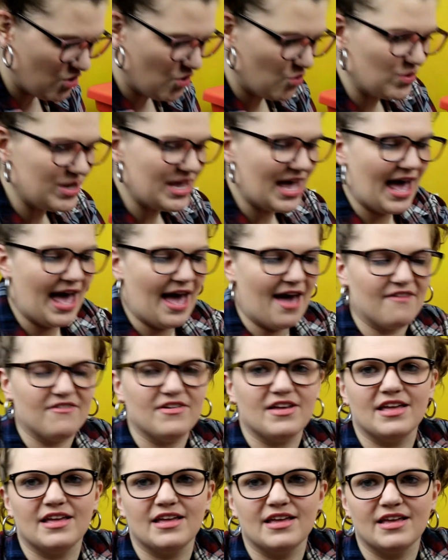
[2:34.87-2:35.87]
We have
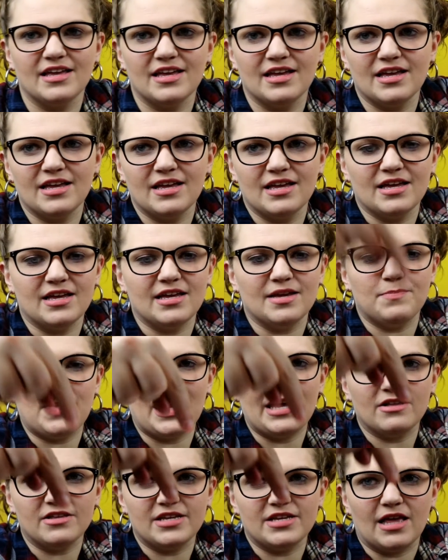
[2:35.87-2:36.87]

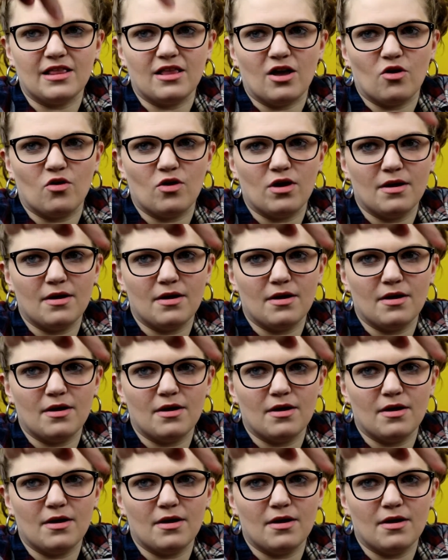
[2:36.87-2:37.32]
pale yellow,